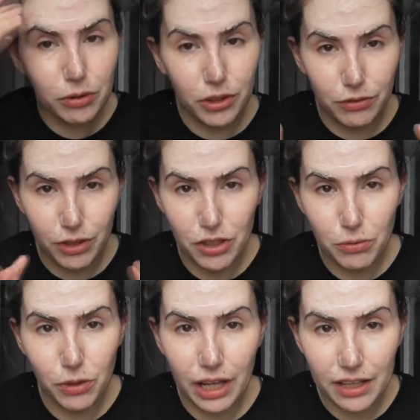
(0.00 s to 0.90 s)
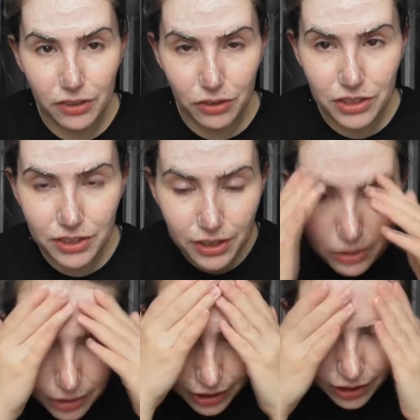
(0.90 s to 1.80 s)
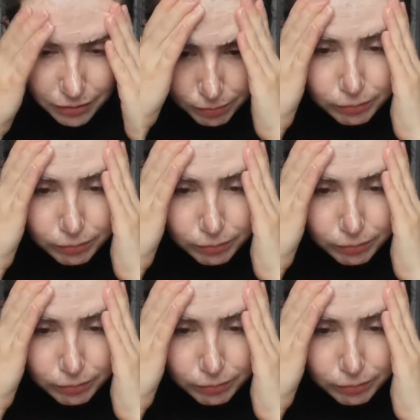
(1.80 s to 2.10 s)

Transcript: your fringe won't get as greasy as quick.